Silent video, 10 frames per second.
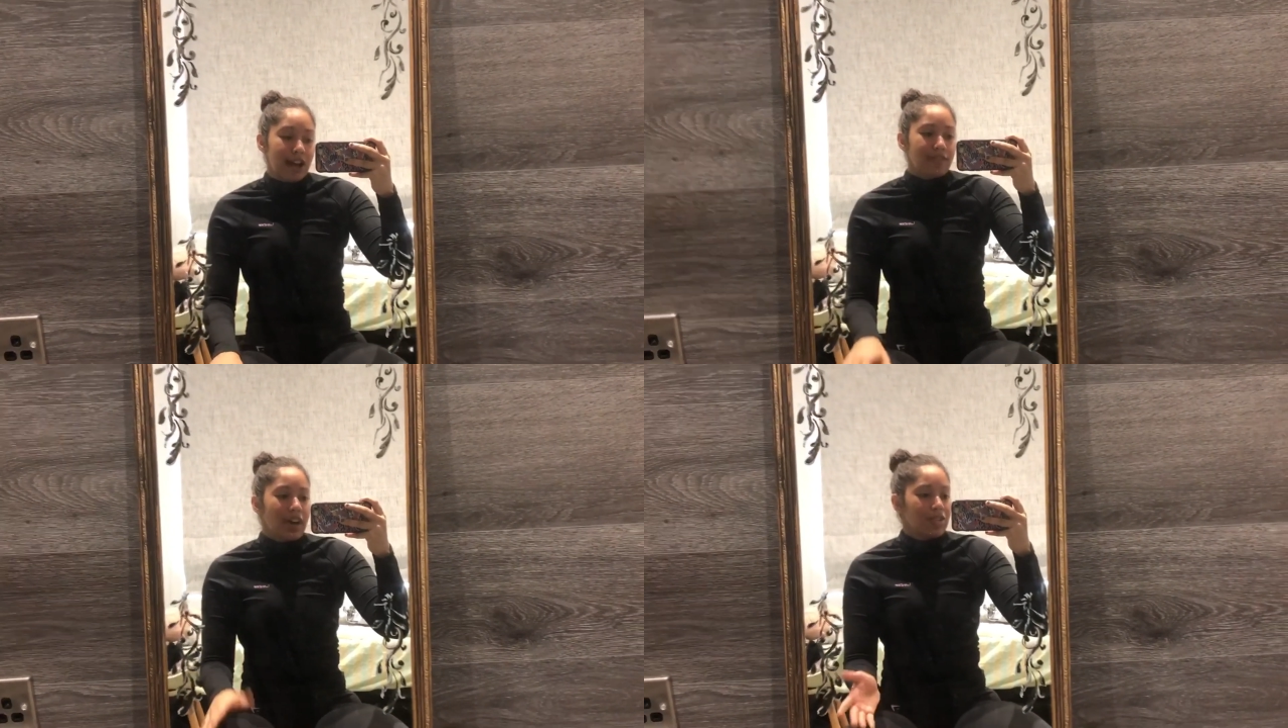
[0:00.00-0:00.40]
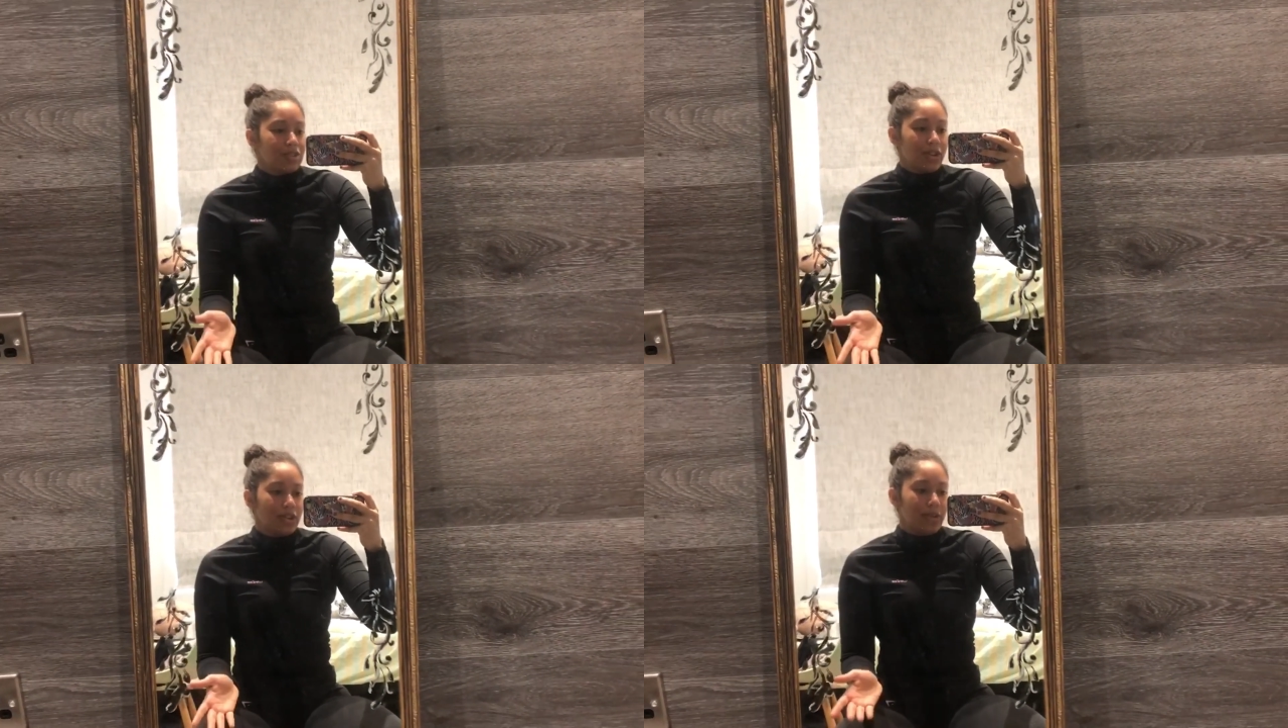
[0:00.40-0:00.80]
I've kind of
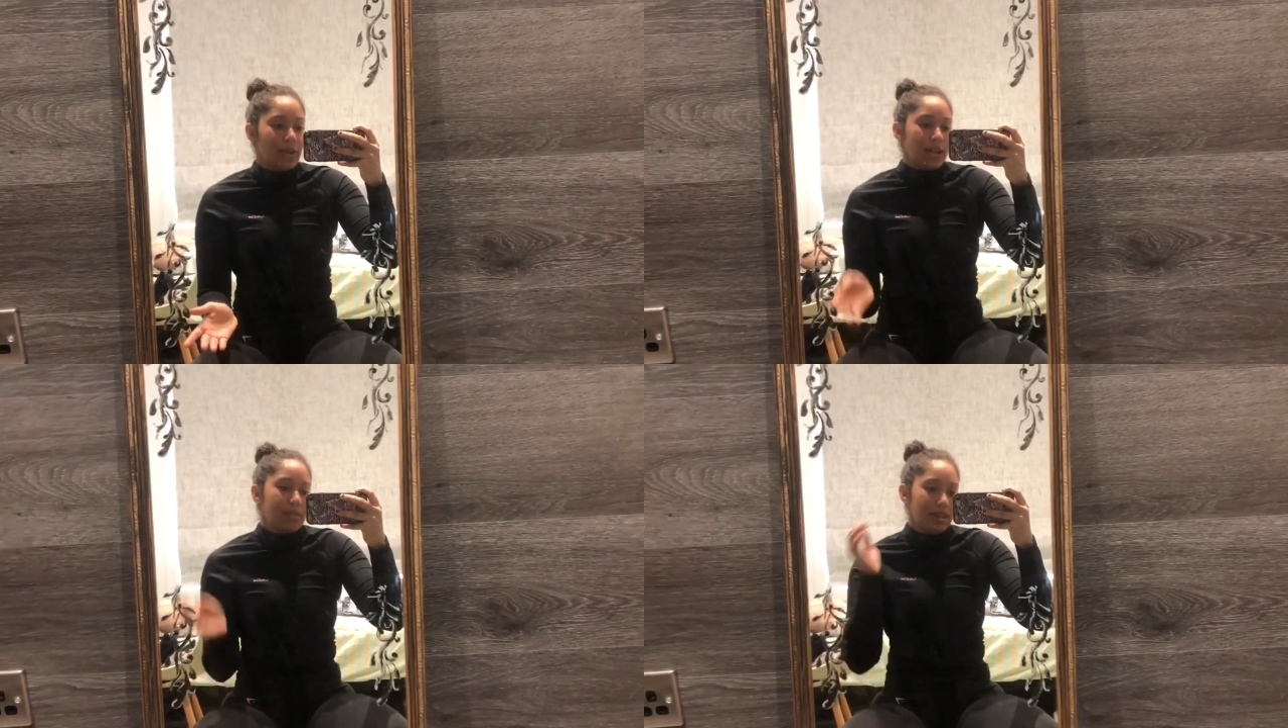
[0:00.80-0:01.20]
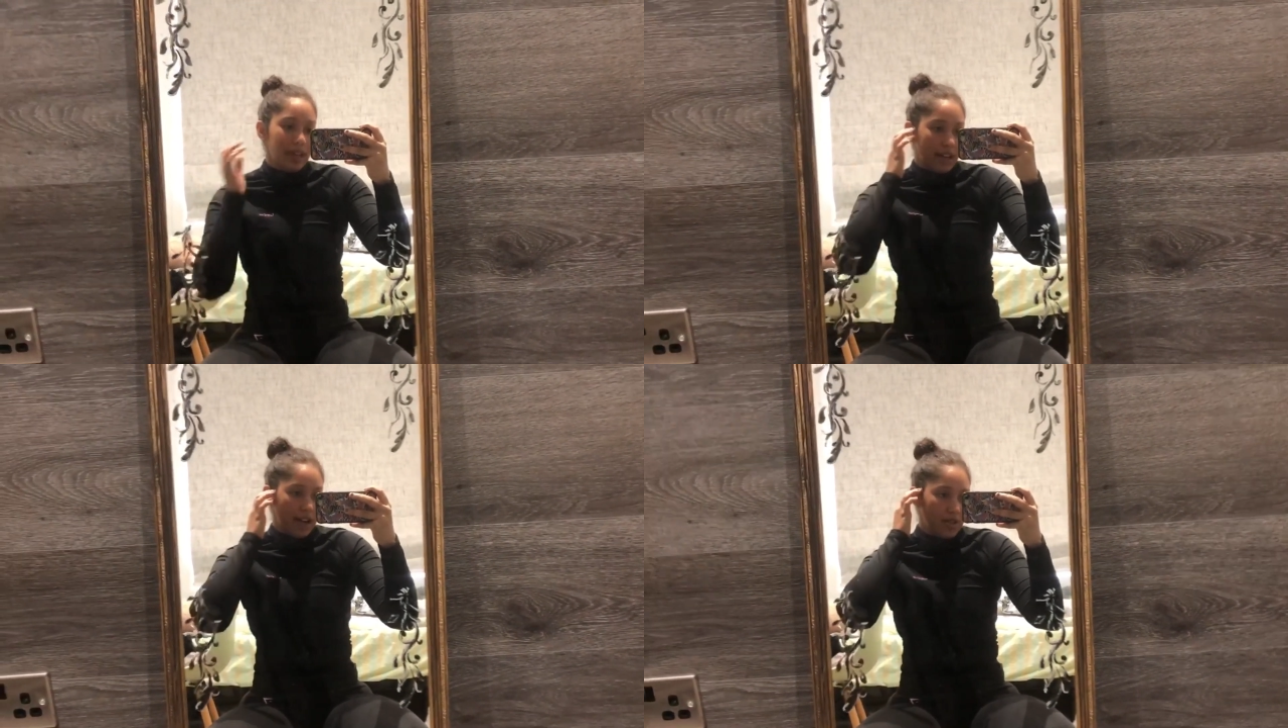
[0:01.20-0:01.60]
started already, but
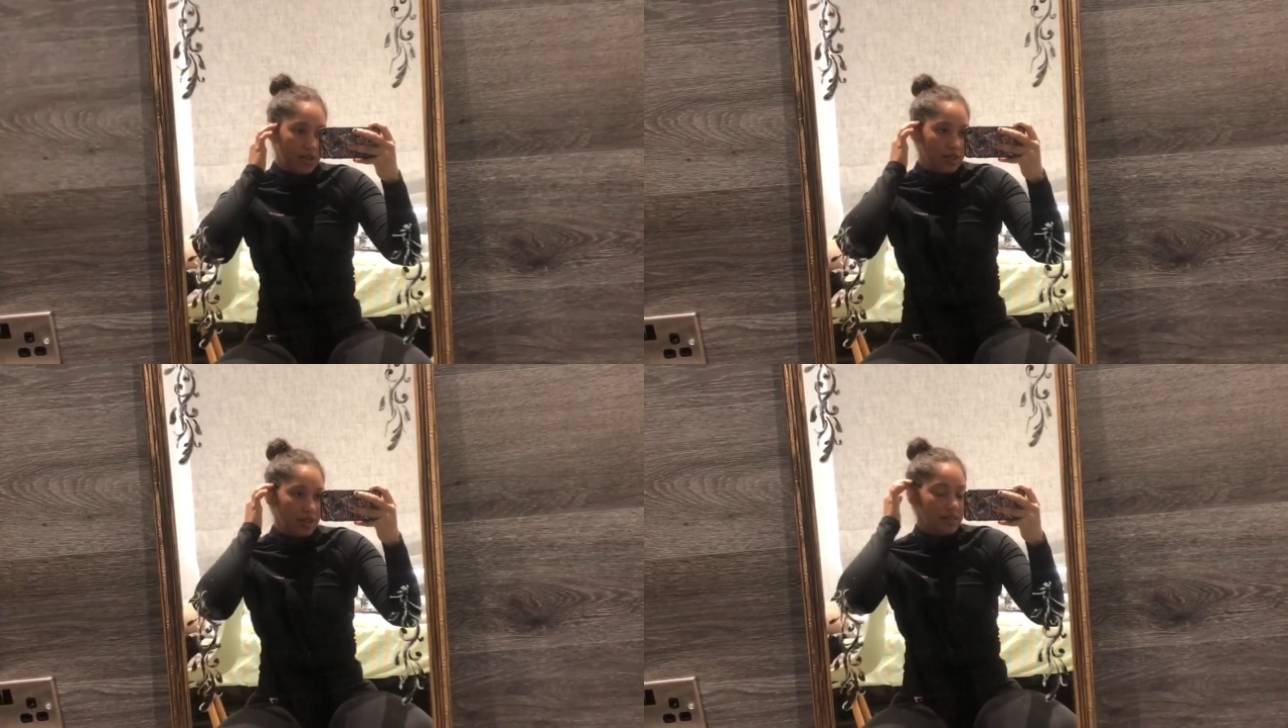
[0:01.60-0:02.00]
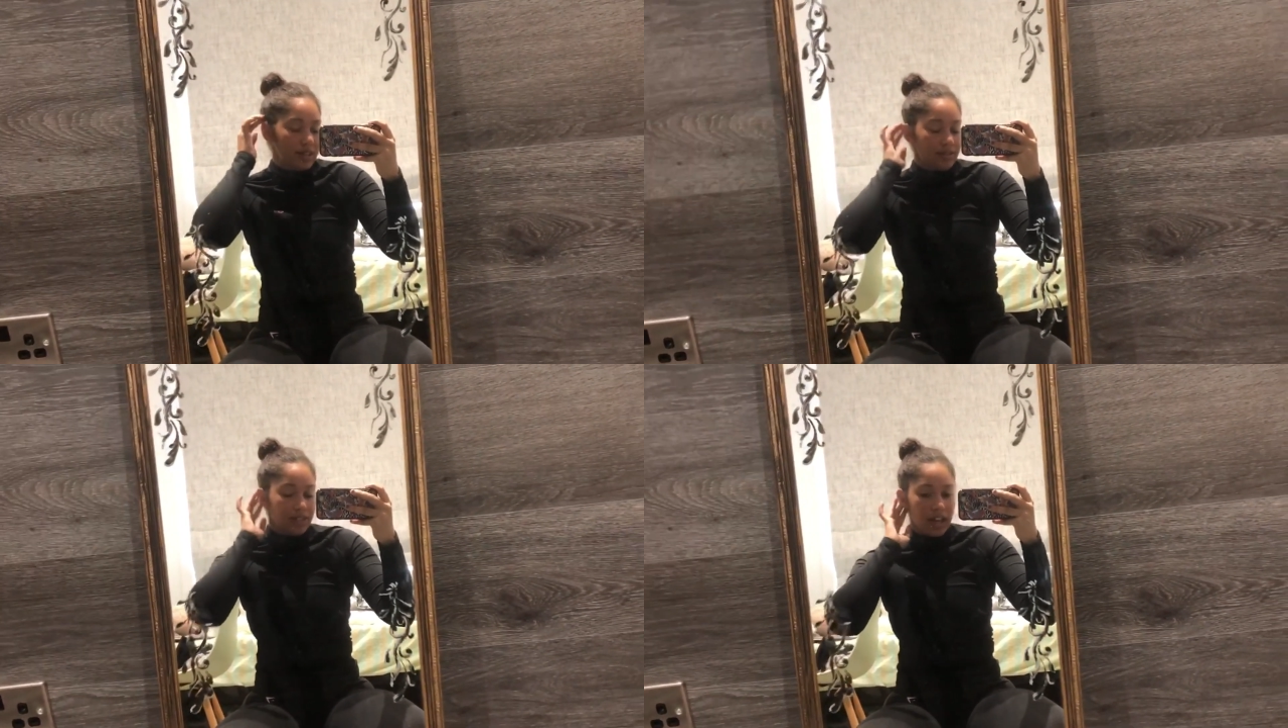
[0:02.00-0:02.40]
like I have to
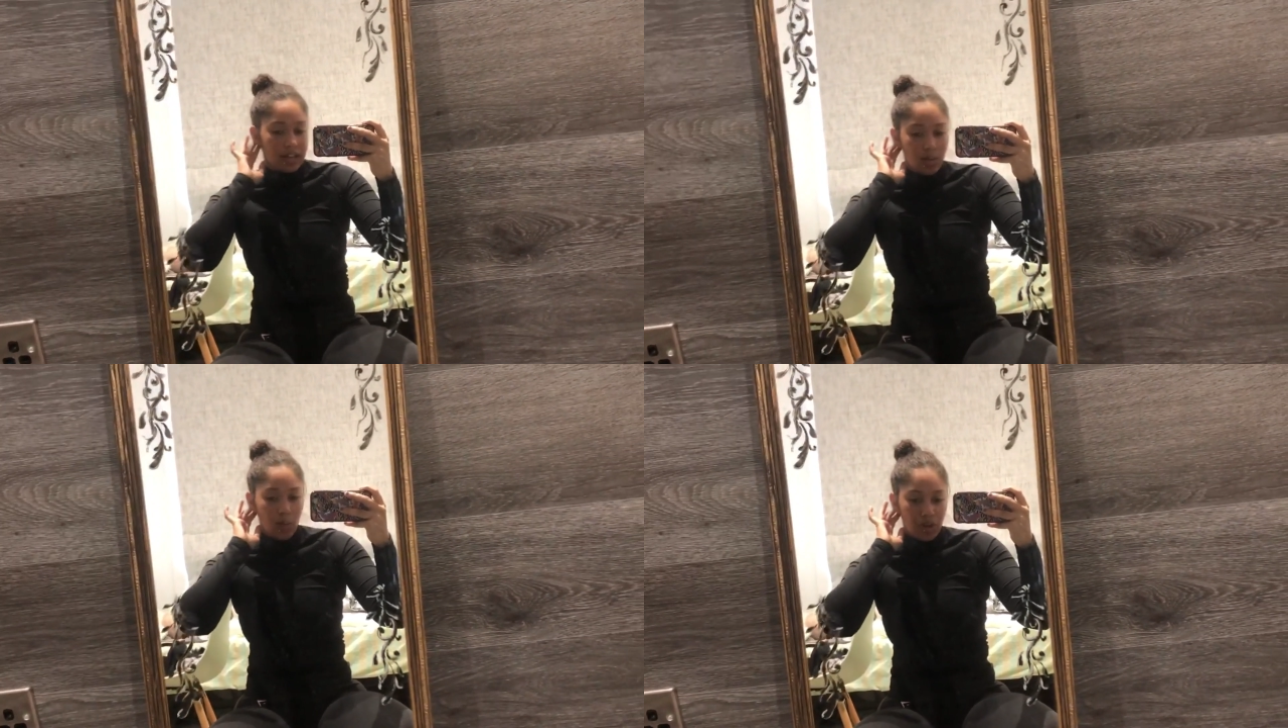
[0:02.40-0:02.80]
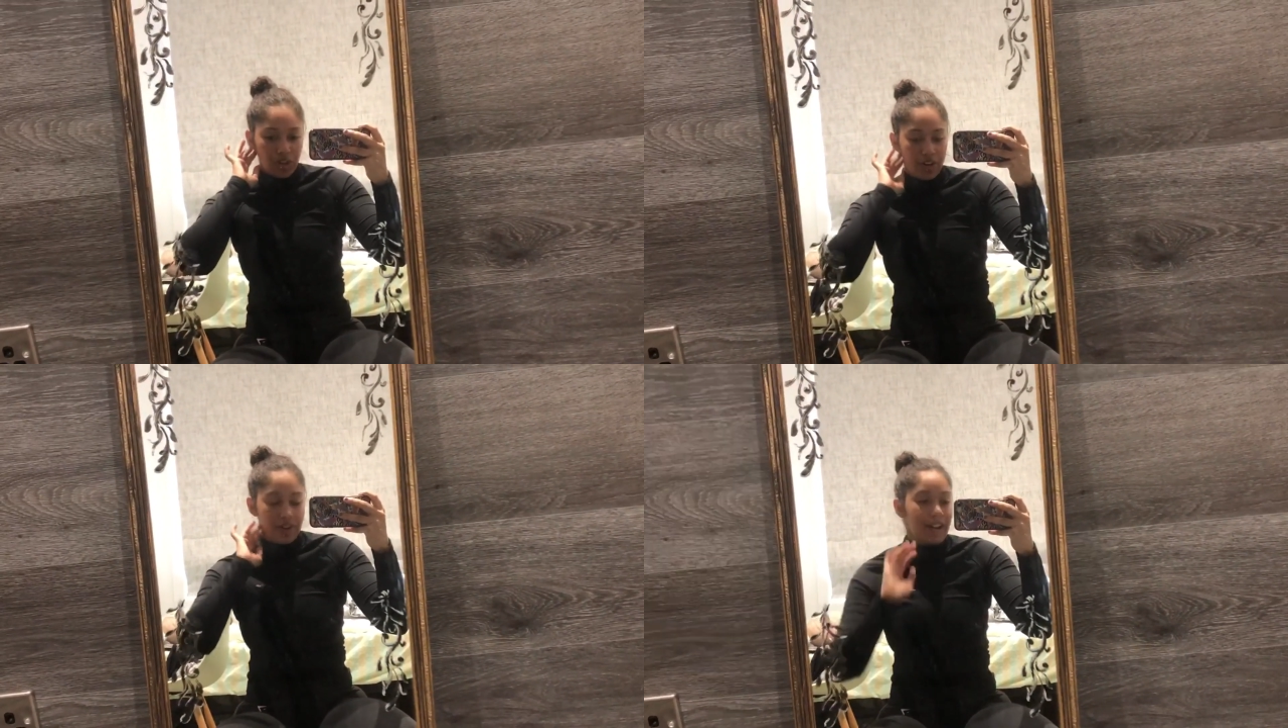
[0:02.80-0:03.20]
definitely get some work
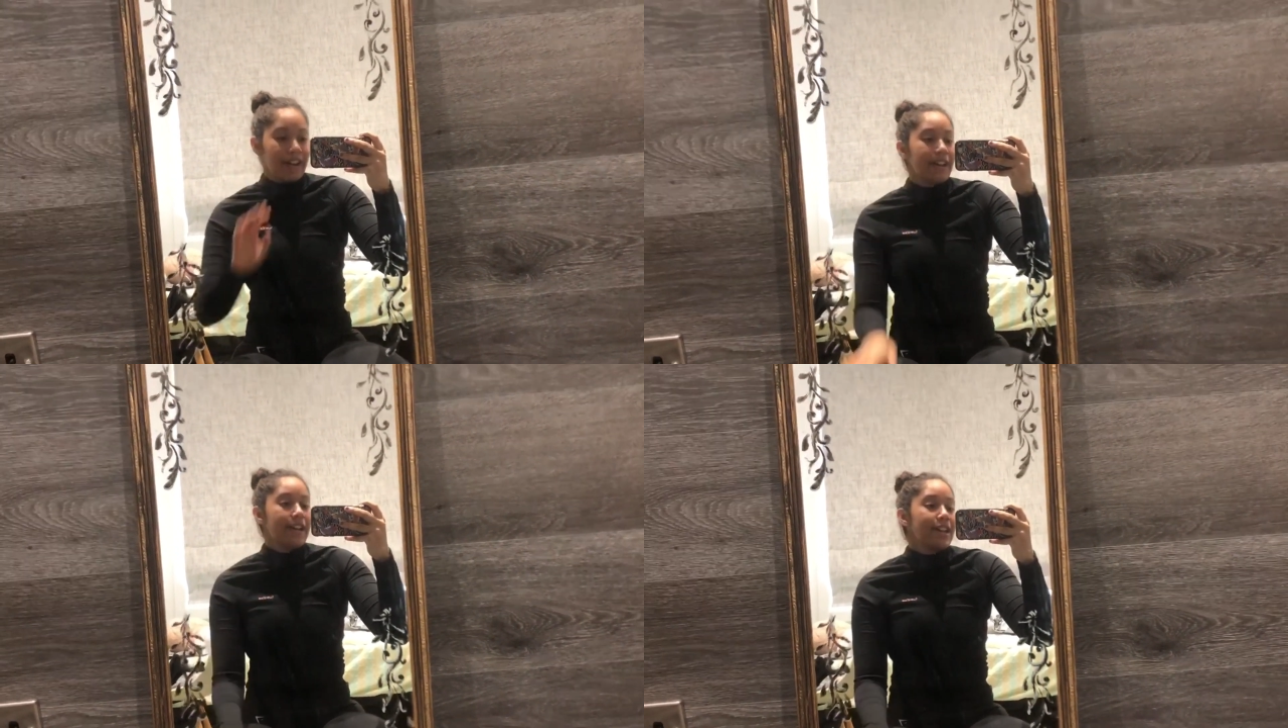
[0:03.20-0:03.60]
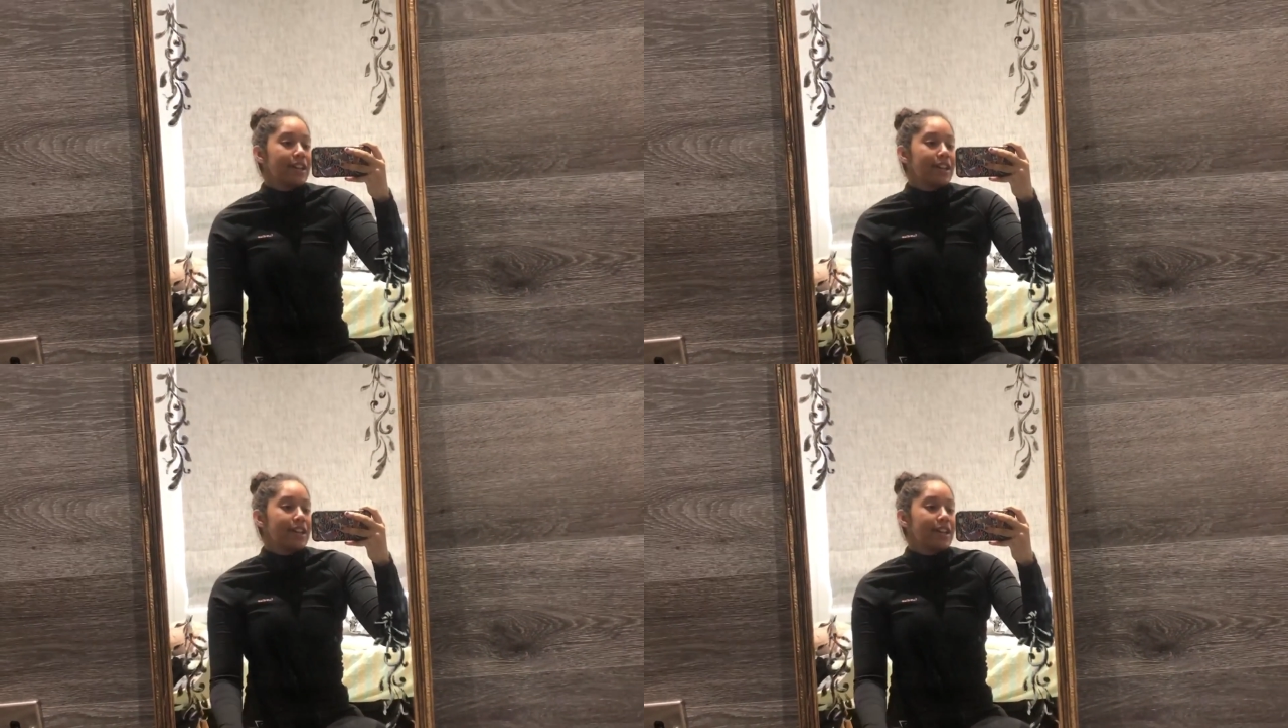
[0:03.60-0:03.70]
done on it.